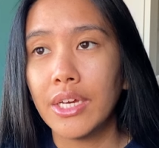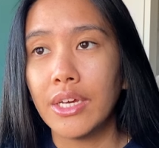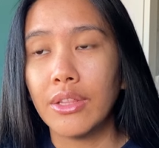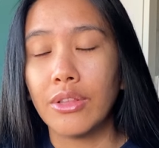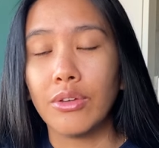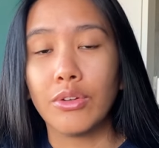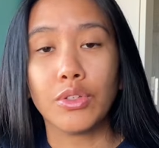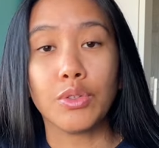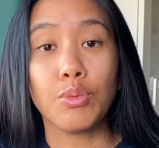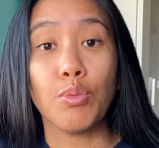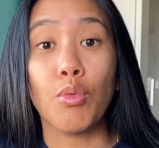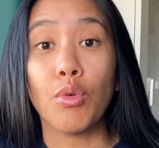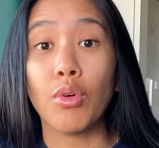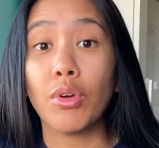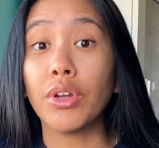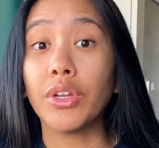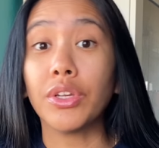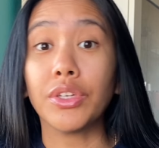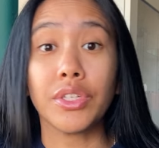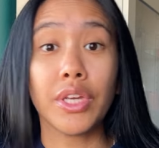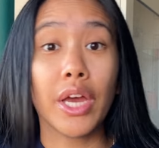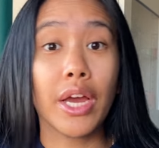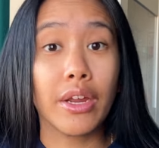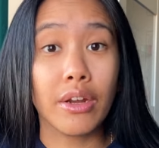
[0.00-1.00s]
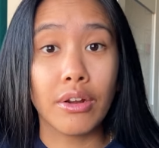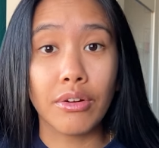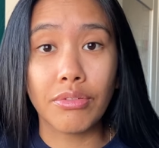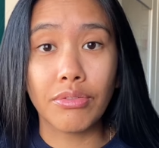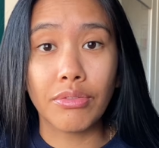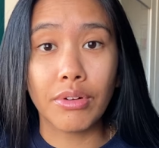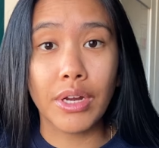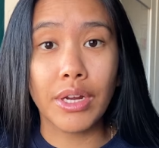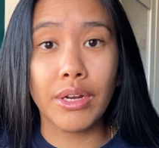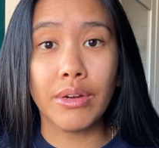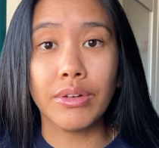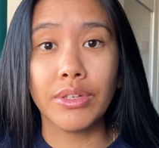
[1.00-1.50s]
There's more designer
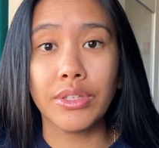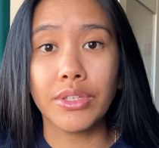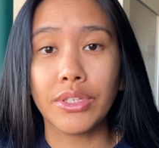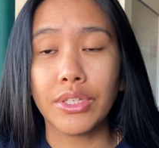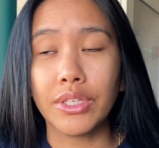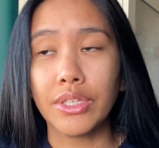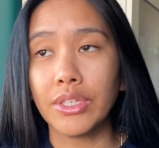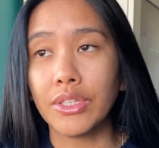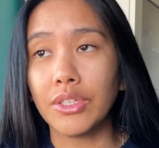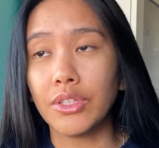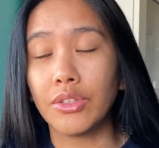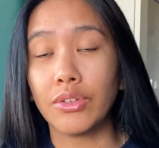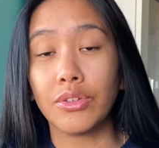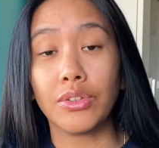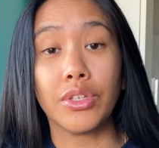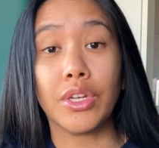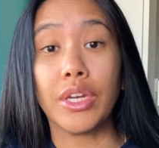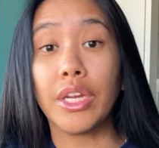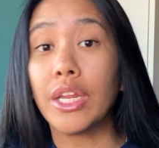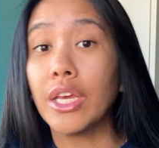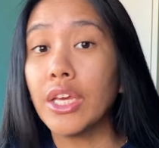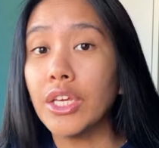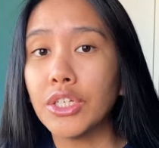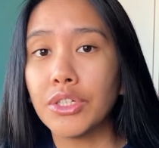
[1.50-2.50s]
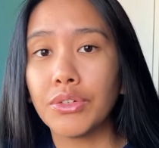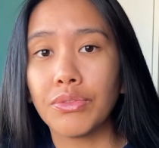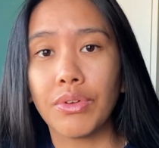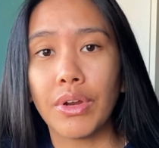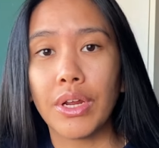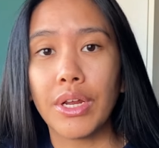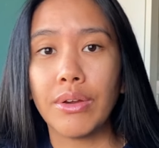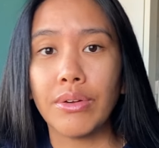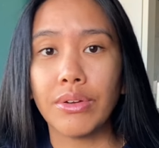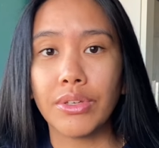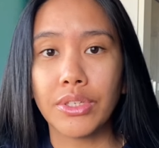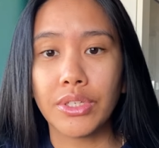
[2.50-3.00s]
fragrances, there's niche
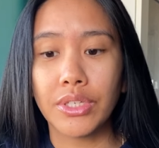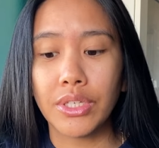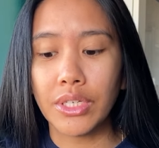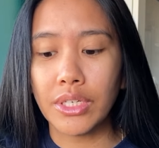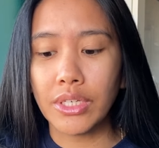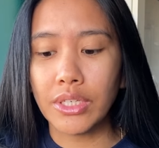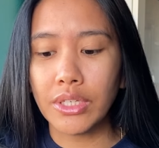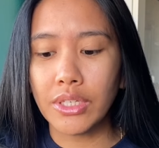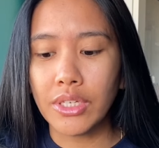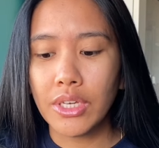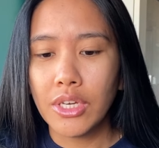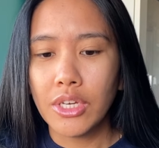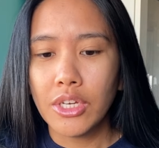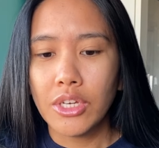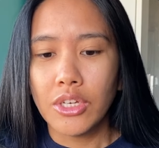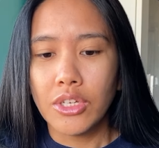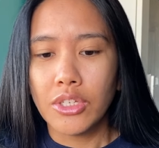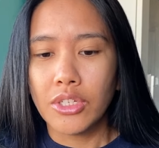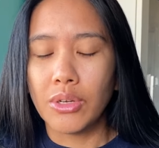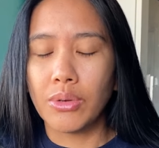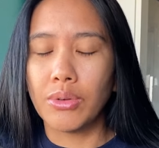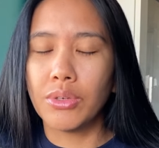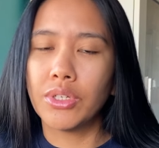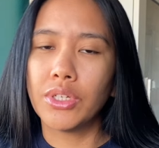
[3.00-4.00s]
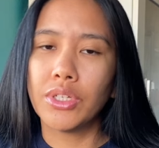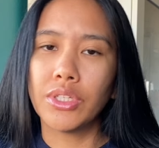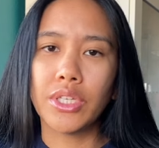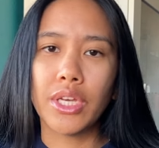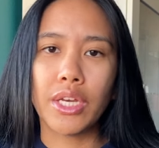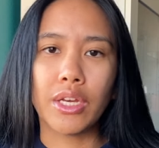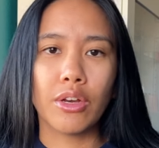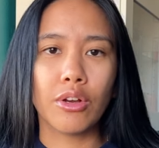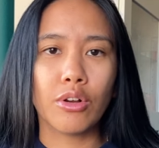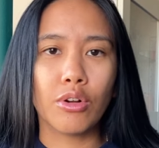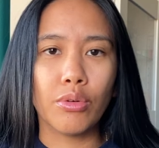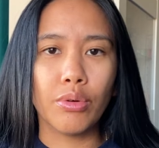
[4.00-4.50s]
fragrances. So it's just
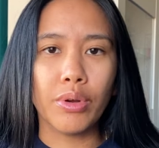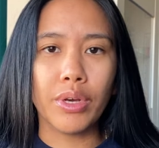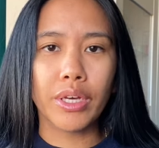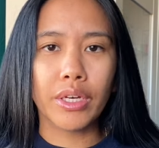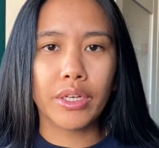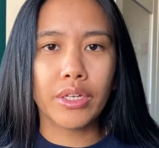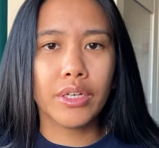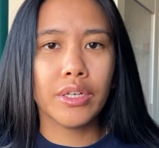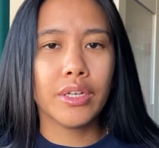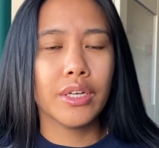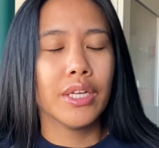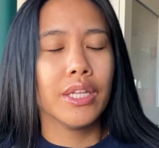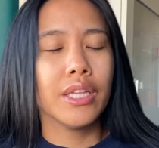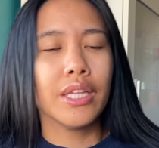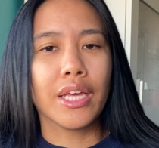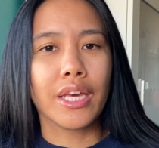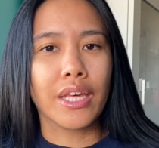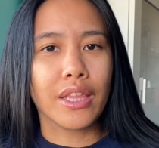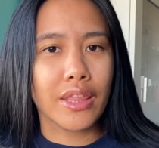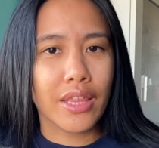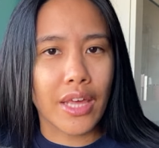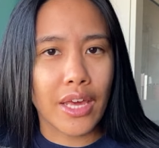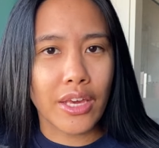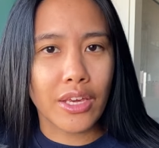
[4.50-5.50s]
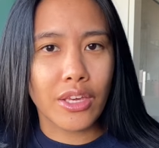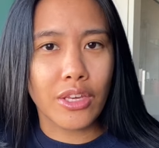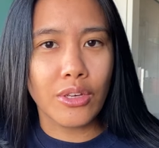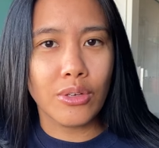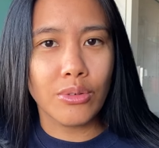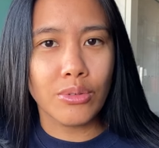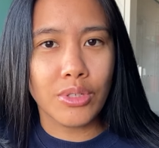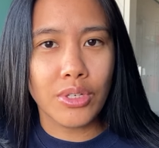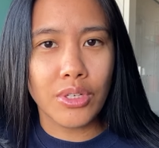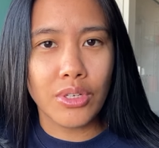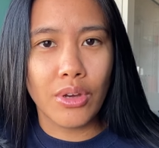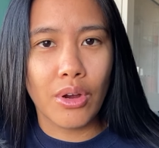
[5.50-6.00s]
like a quick like thank you
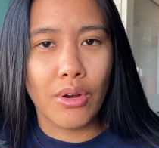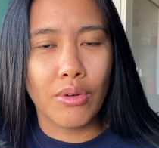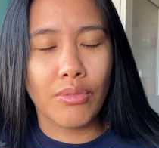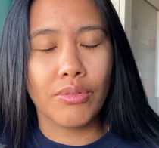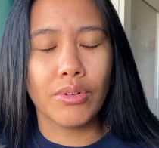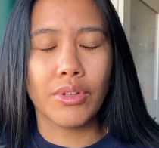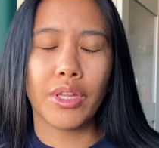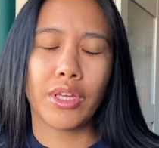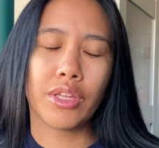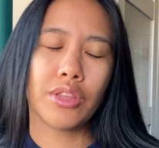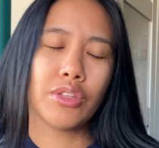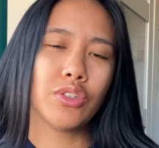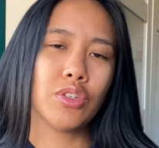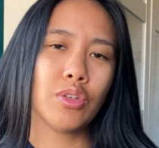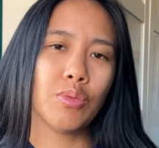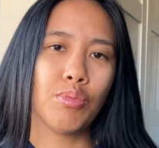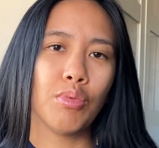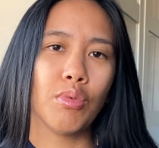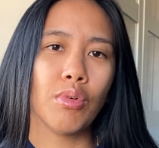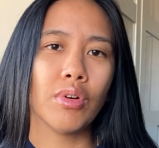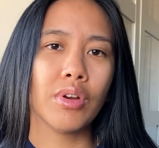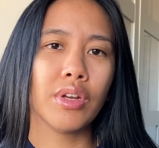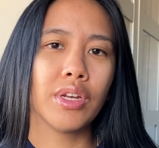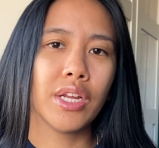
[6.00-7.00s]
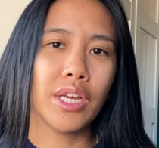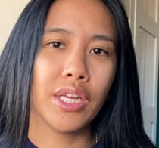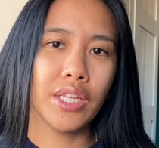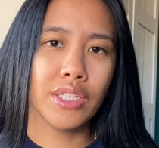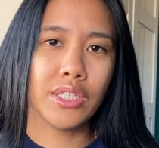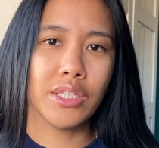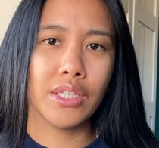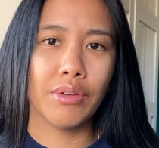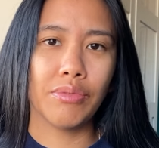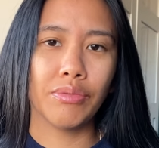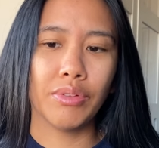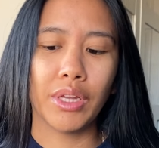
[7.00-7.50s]
to y'all for like the support and
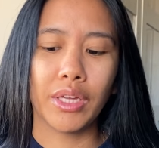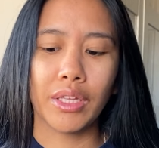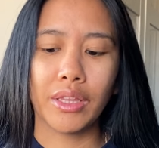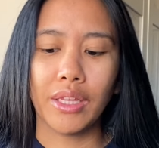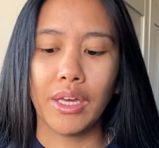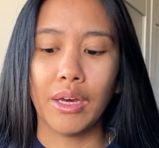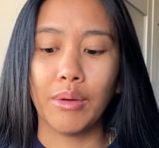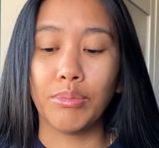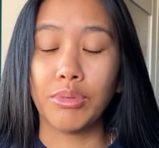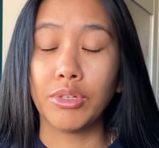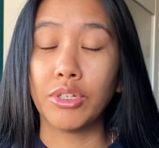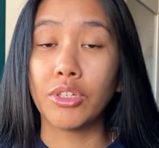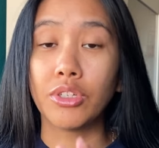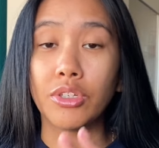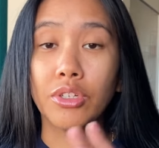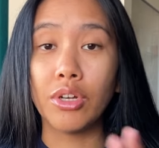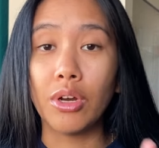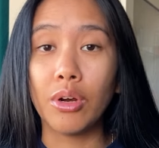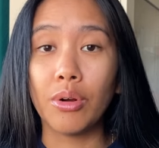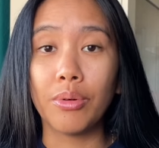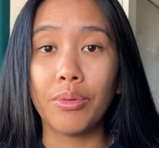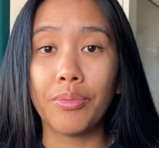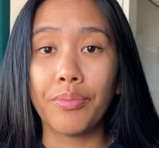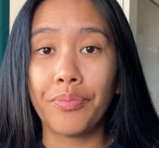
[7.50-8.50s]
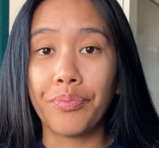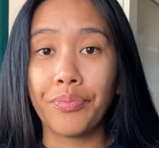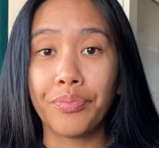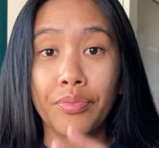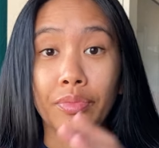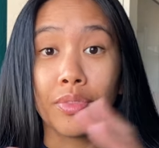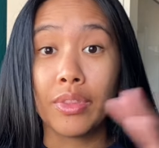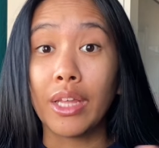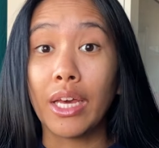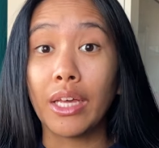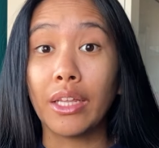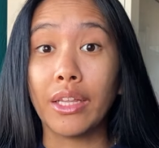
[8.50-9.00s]
stuff like that. But just know
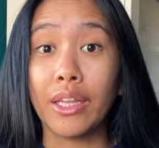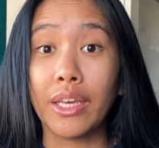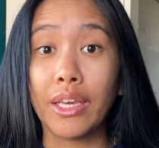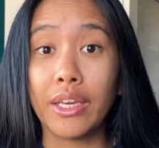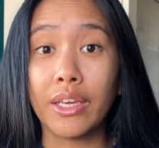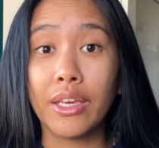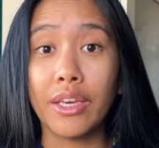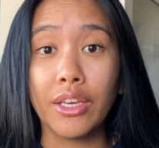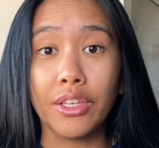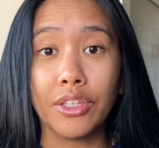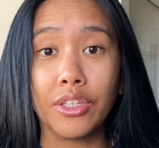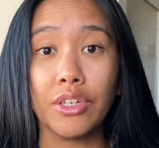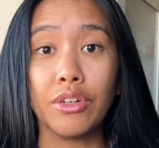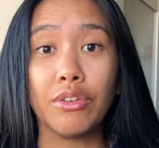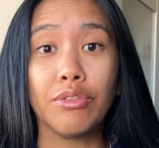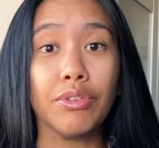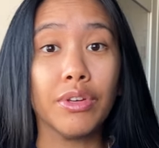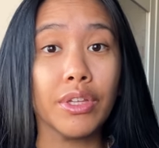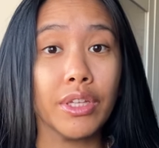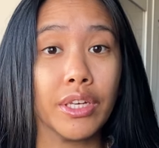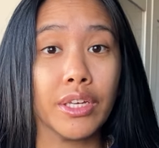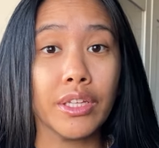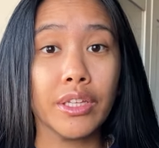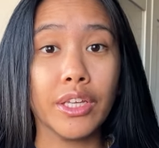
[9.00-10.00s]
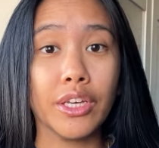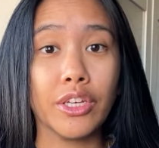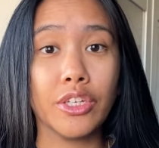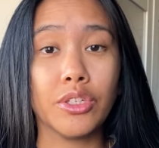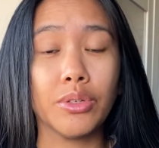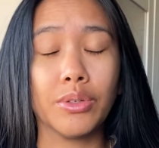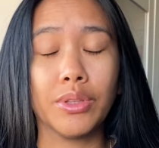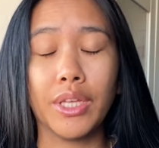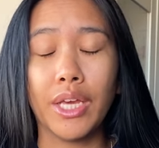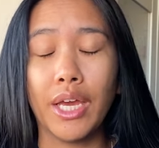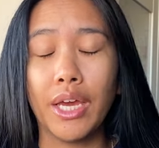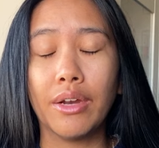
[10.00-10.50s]
that link, it's an affiliate link. So
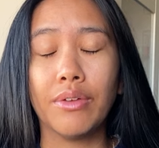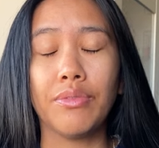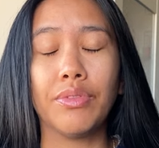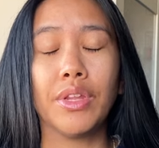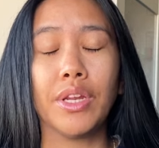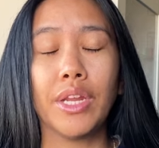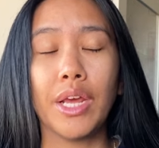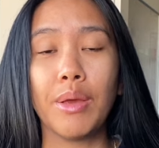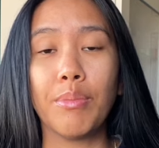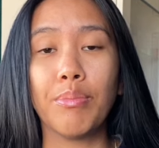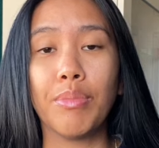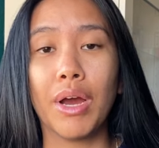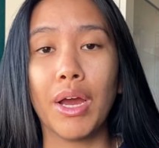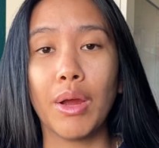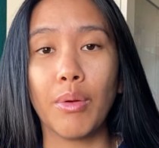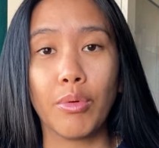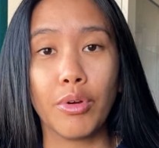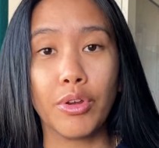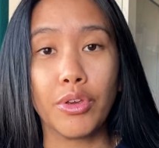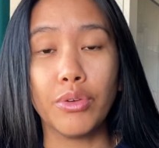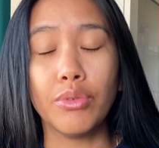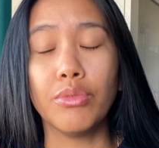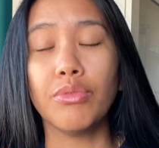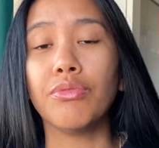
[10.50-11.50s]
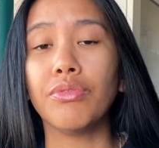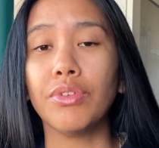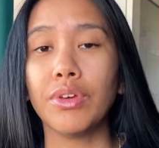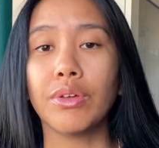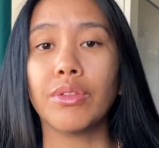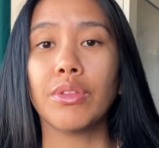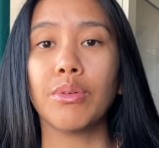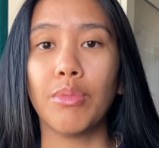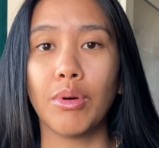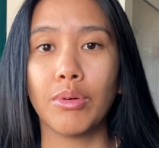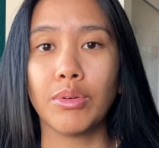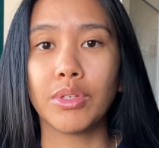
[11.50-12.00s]
at the end of the day, buy where you feel
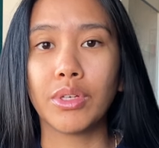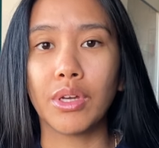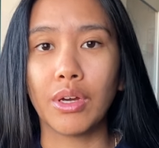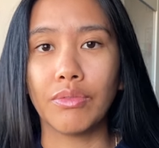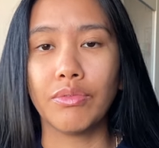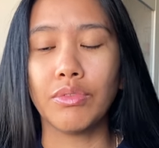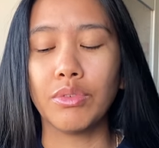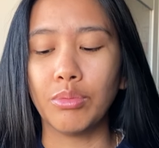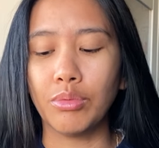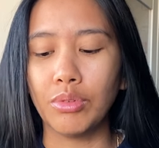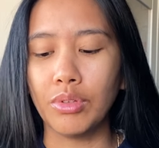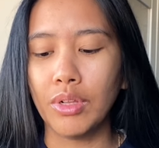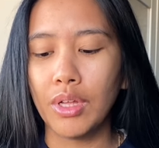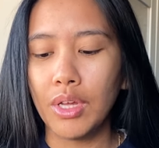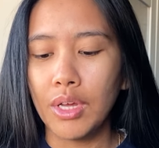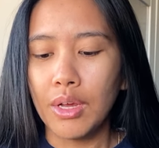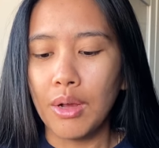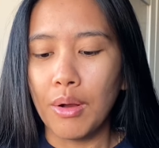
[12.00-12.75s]
the most comfortable.